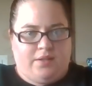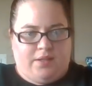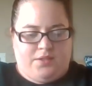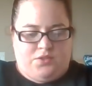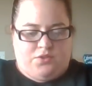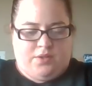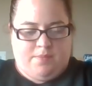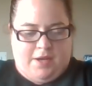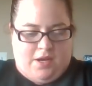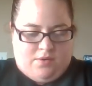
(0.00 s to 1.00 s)
to like string
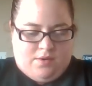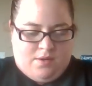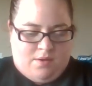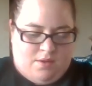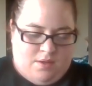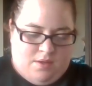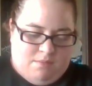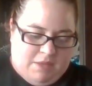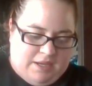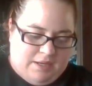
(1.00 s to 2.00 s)
them out,
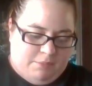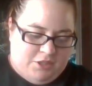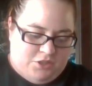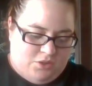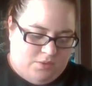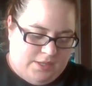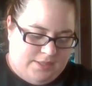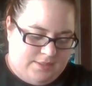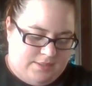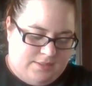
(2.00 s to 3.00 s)
making a bunch of
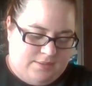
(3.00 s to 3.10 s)
noise.